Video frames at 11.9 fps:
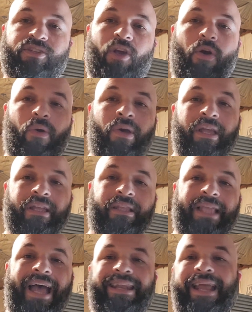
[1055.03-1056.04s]
So
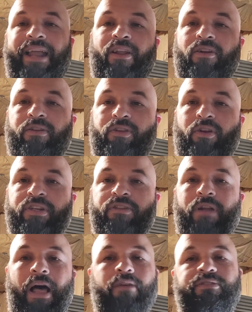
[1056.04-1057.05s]
that
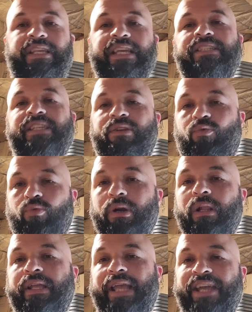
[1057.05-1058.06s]
$932 isn't
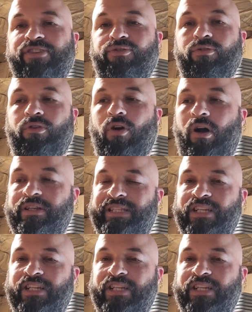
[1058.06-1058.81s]
really a true cost.